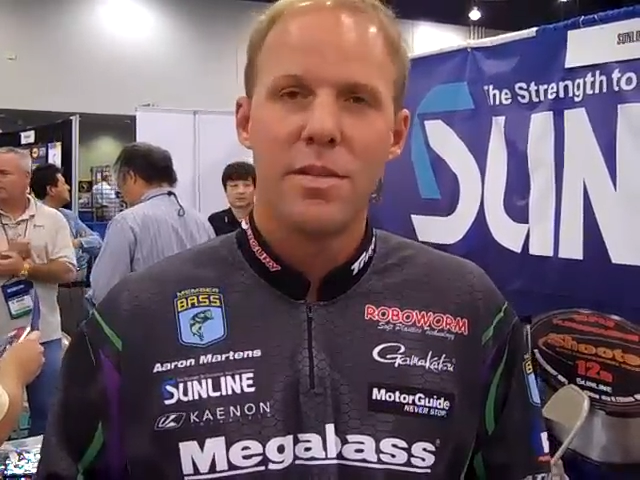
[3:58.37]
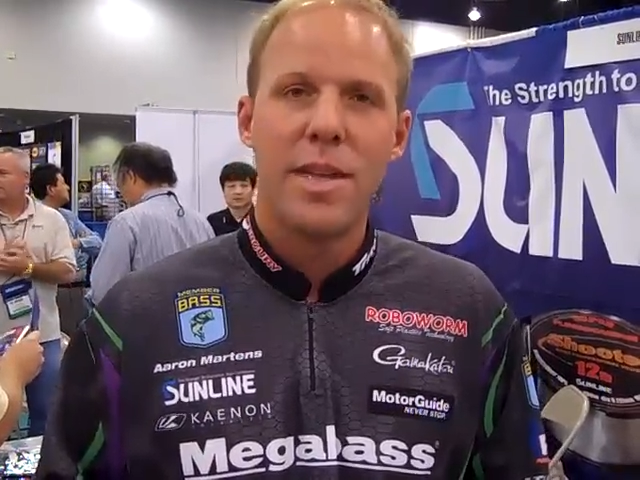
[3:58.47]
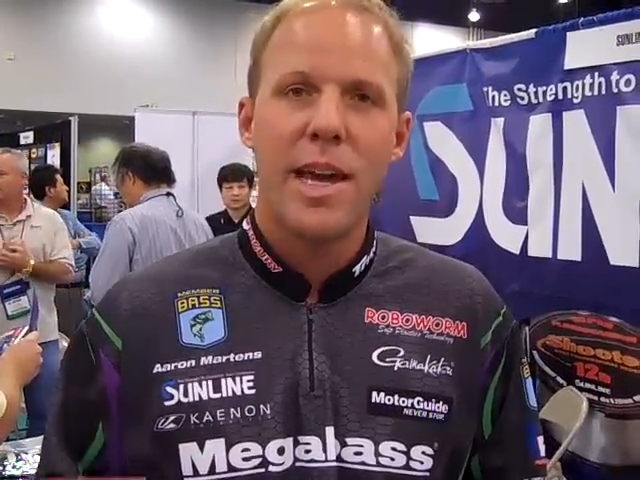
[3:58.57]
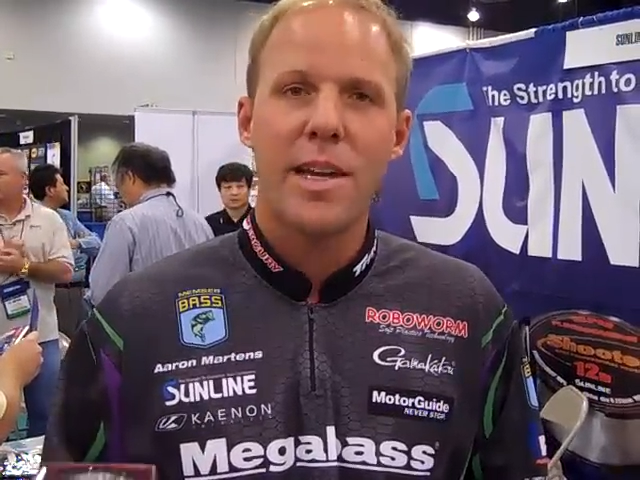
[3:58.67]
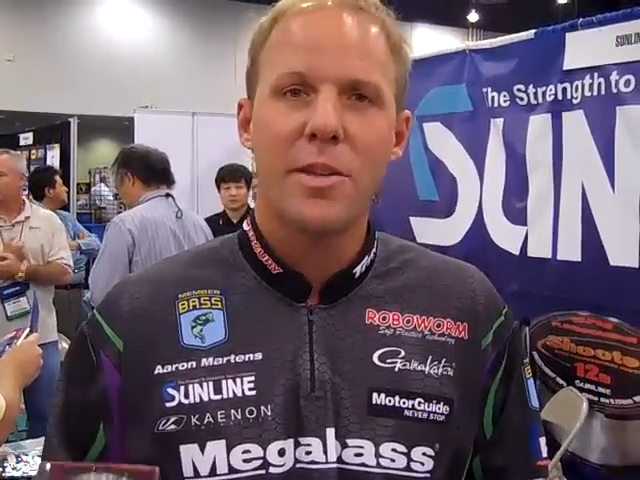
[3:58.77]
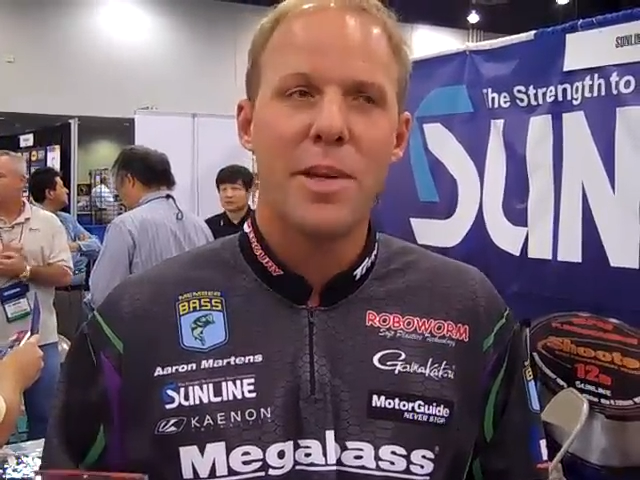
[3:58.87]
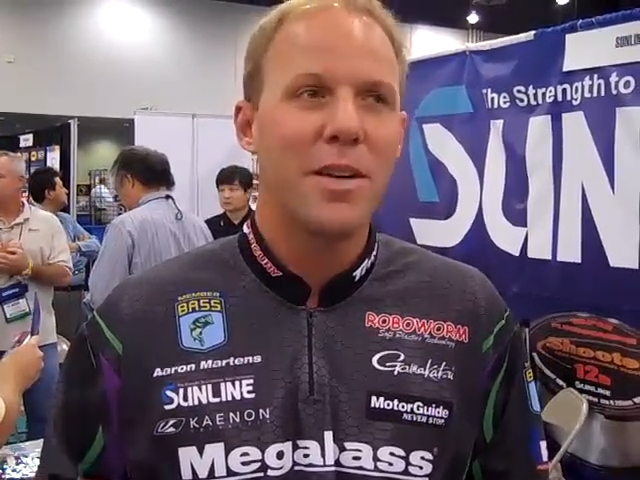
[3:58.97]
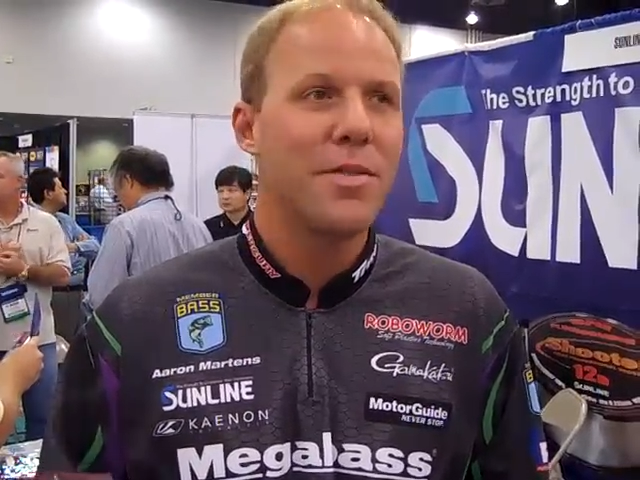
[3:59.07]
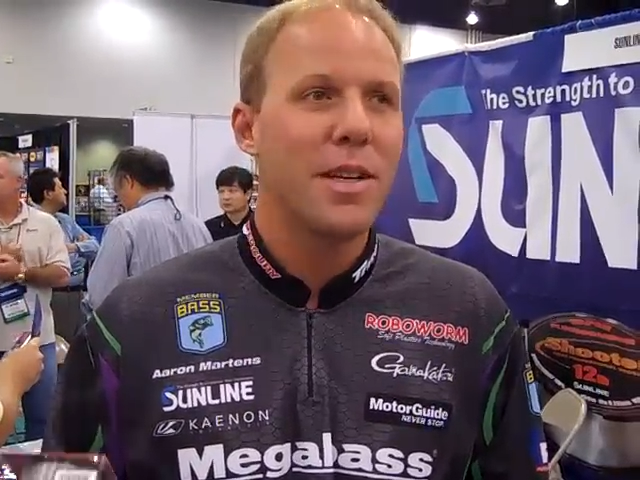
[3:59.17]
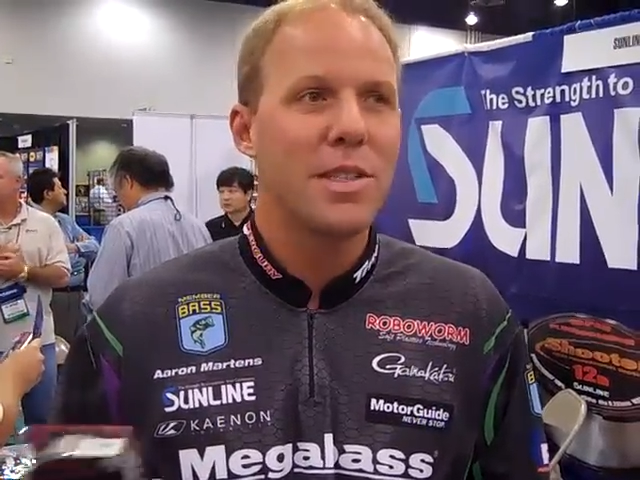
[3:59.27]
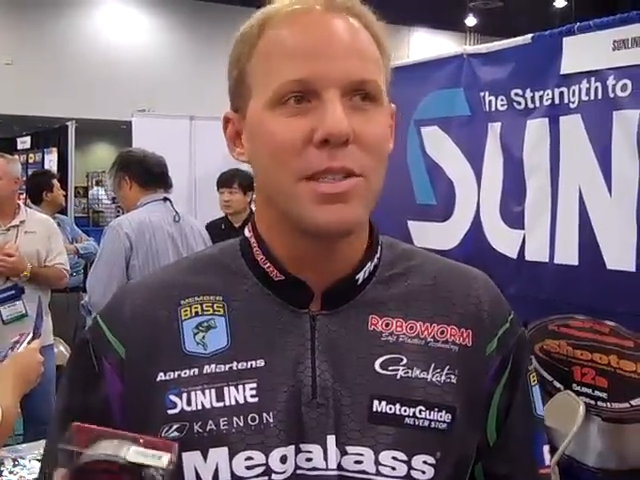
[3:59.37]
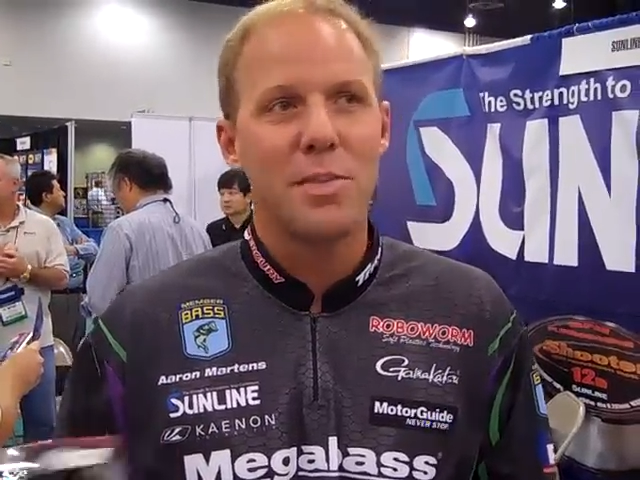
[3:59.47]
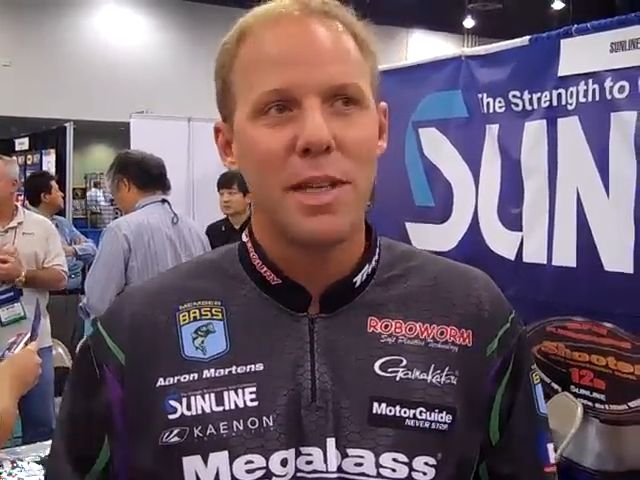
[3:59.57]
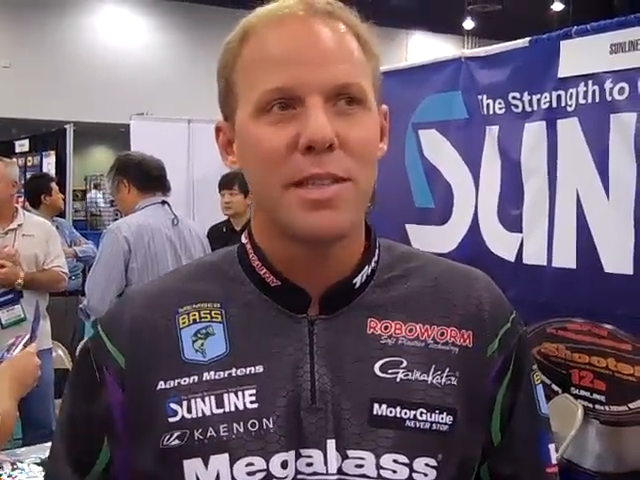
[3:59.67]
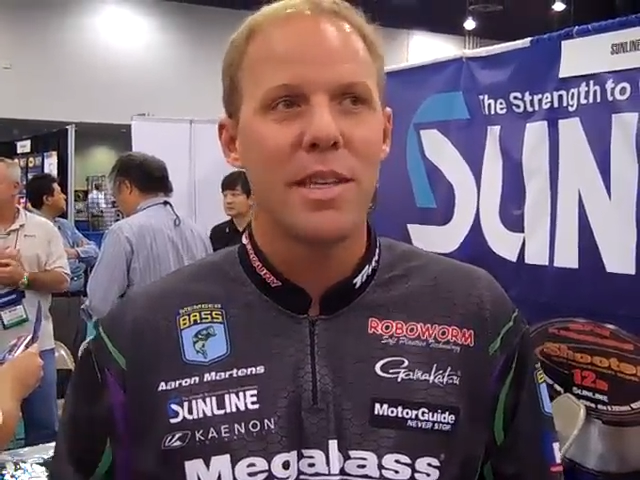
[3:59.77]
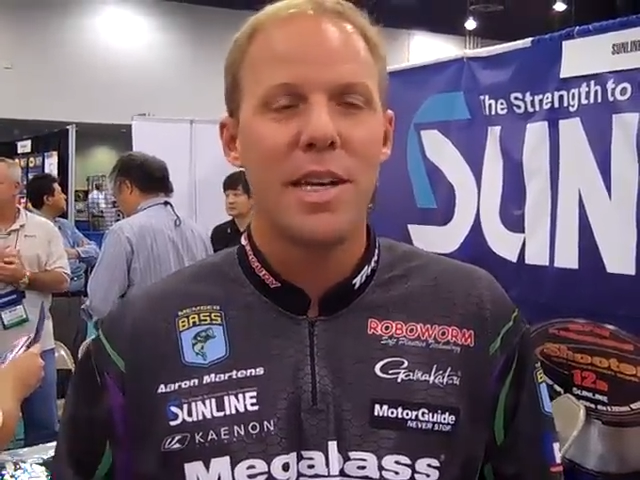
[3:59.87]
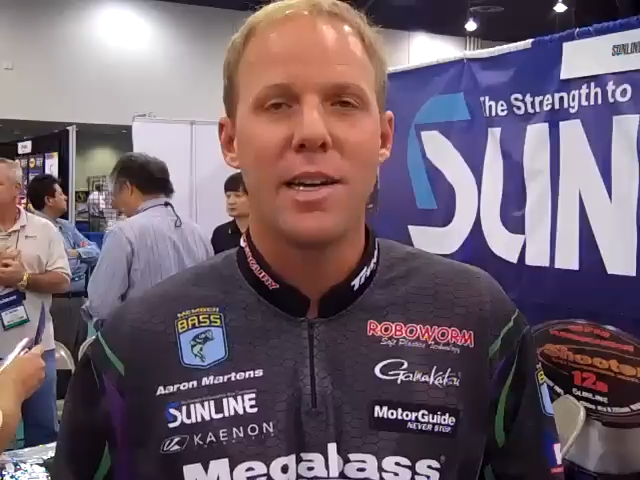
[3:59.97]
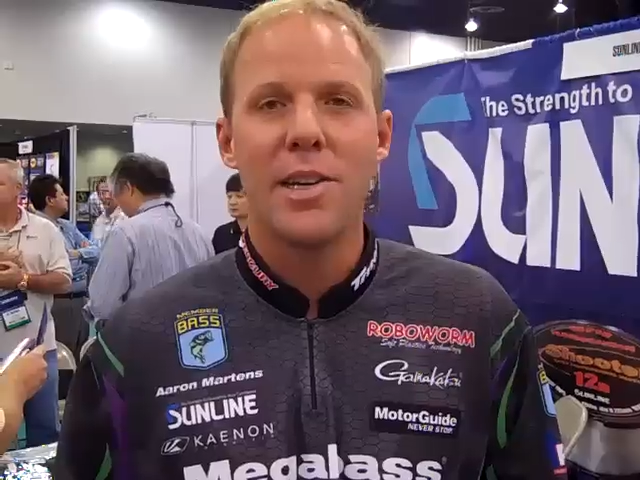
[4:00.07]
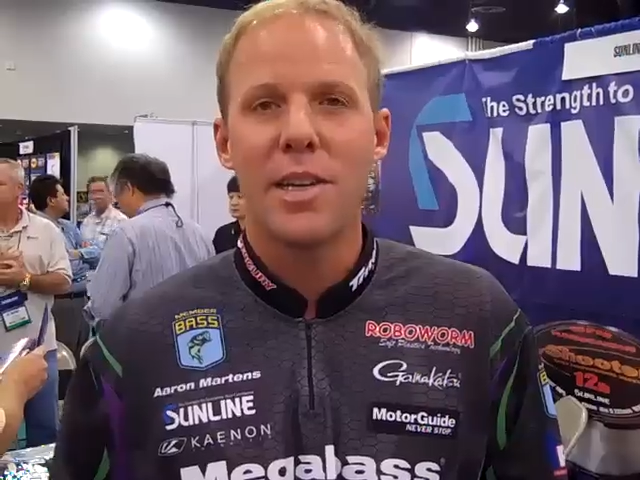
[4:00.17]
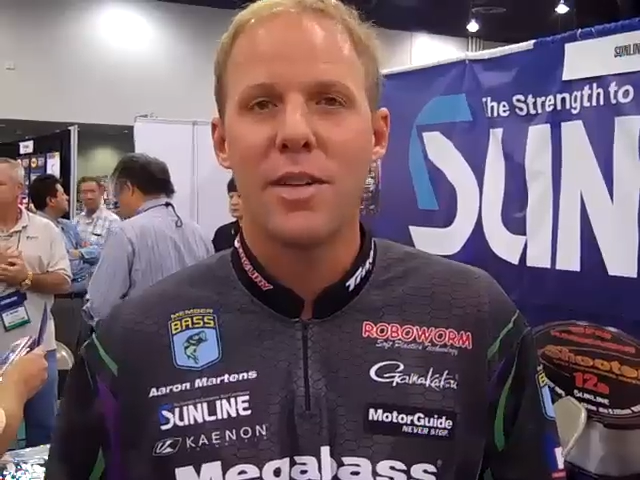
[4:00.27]
tackle malfunctions, basically not
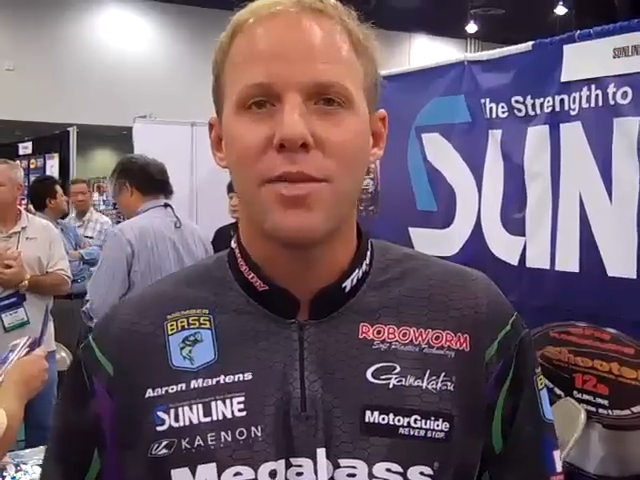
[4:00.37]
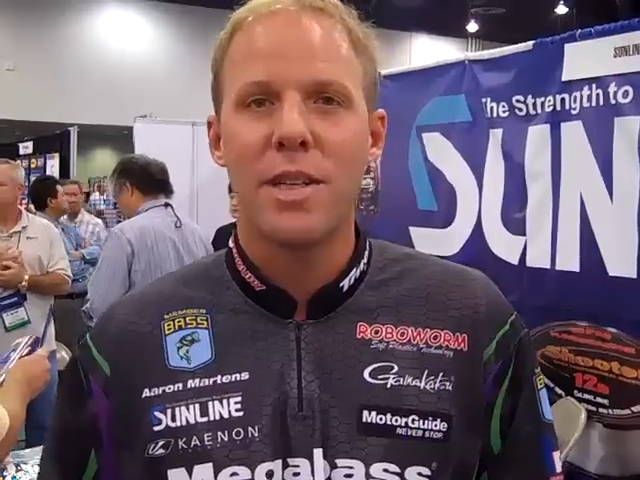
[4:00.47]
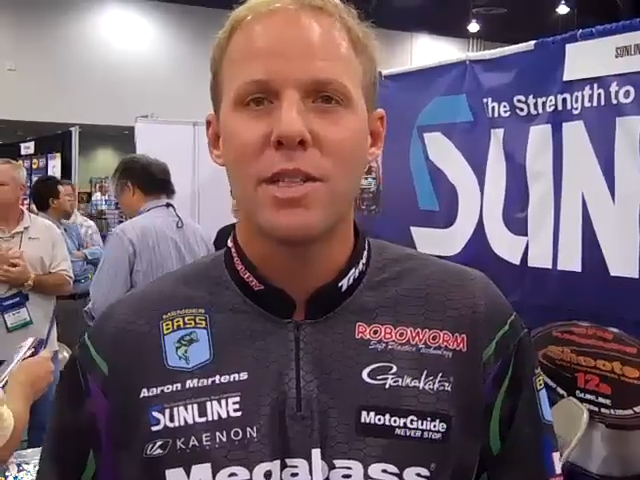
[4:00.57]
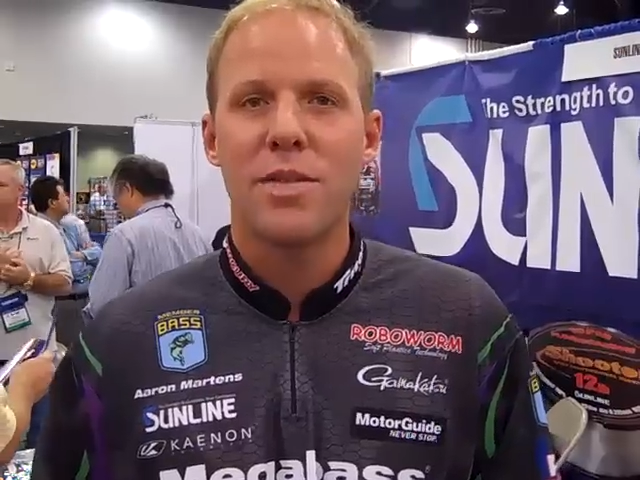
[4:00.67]
hooking a fish.